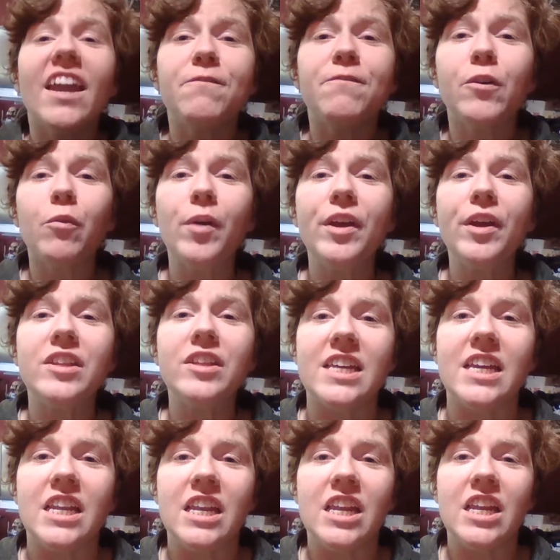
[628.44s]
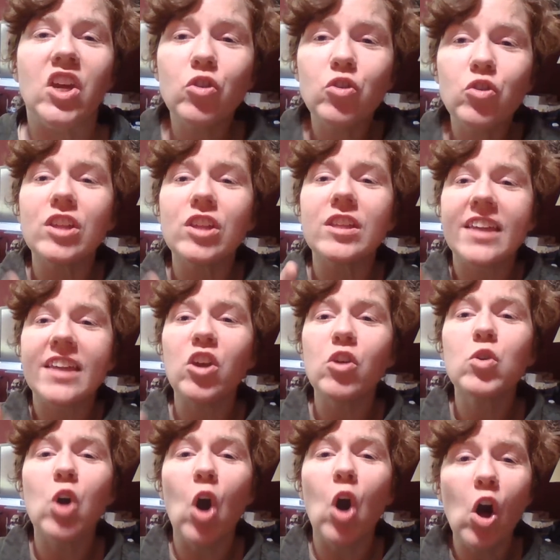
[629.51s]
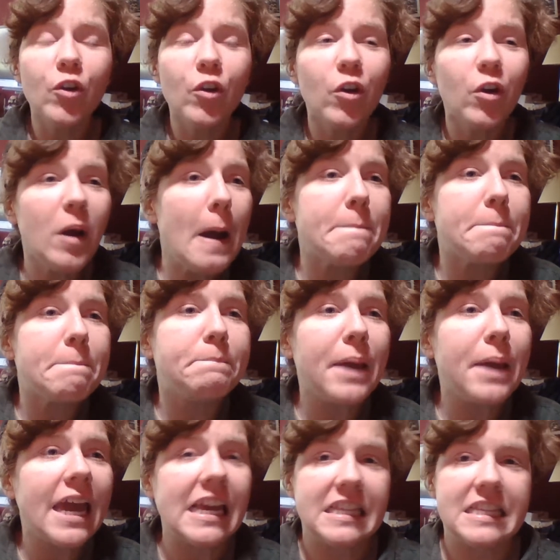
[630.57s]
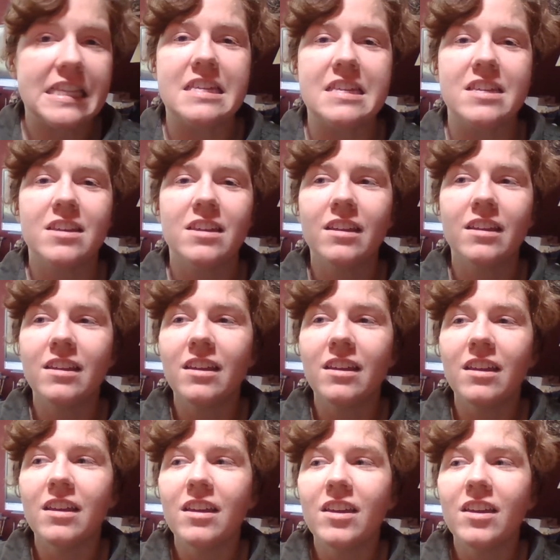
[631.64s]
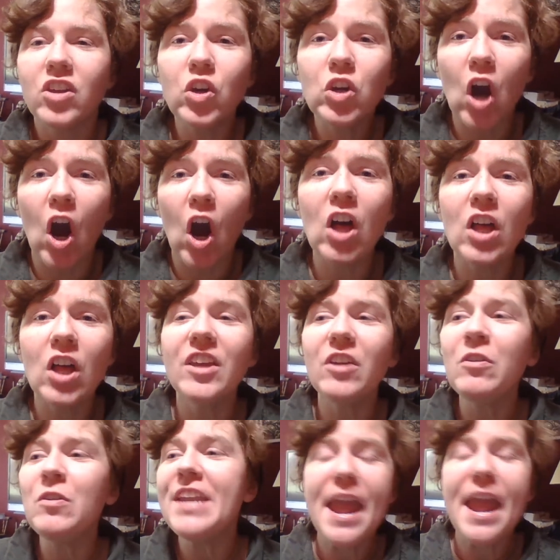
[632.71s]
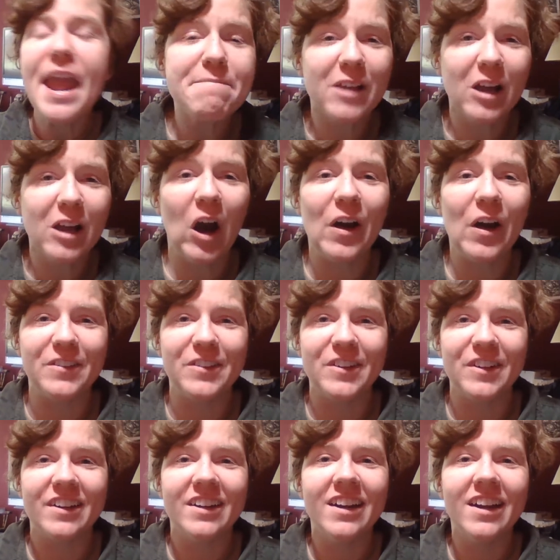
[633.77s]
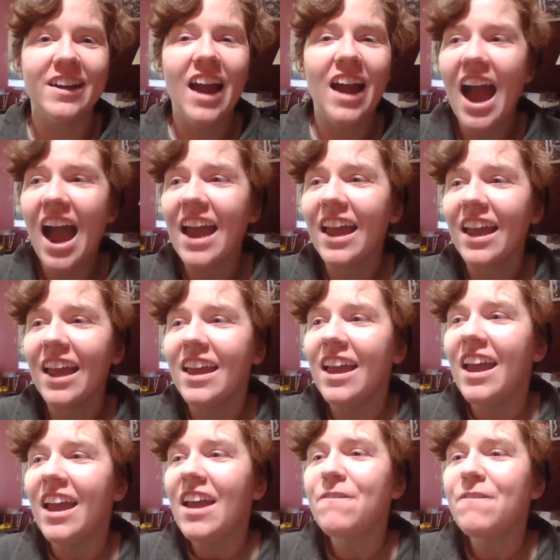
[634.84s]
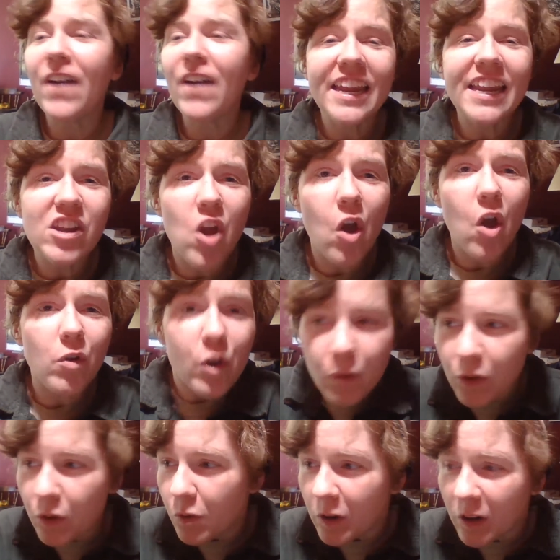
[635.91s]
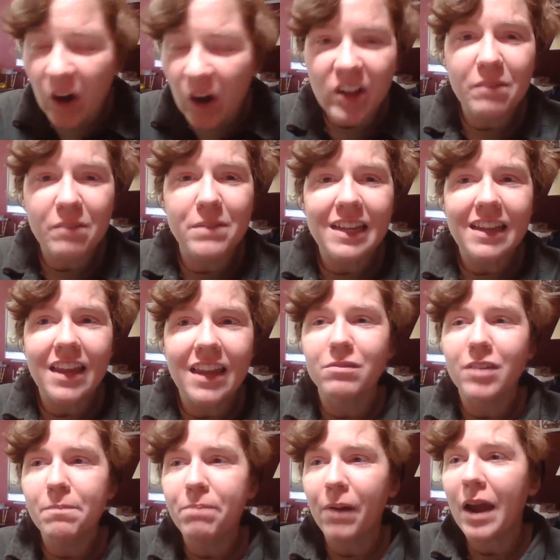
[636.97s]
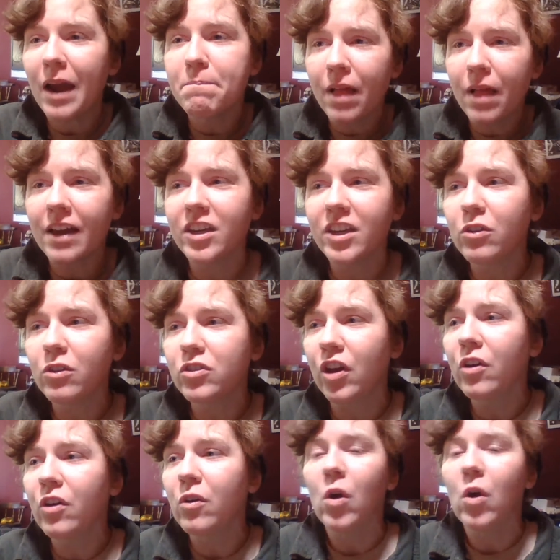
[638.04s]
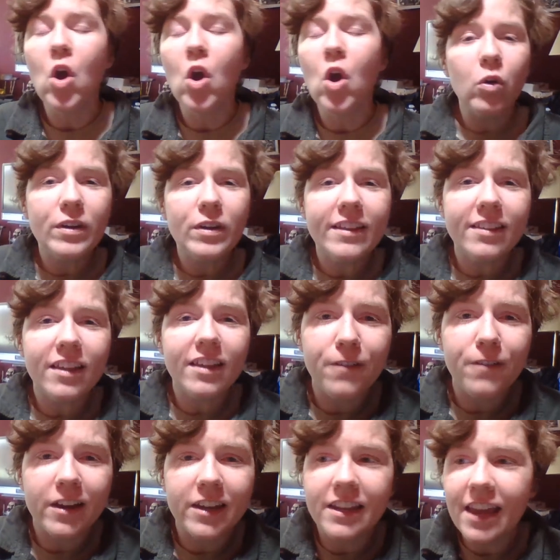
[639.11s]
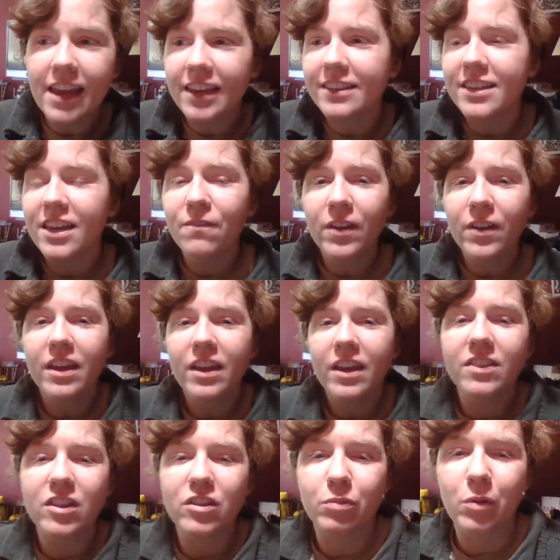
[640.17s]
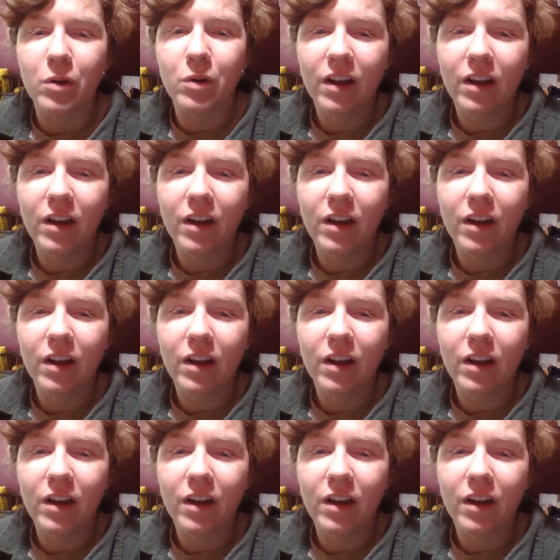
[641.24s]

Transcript: the reason. You called her a bitch. You name called her. If I didn't know you and you were calling me names, I'd probably block you too. Who needs that fucking negativity in this world?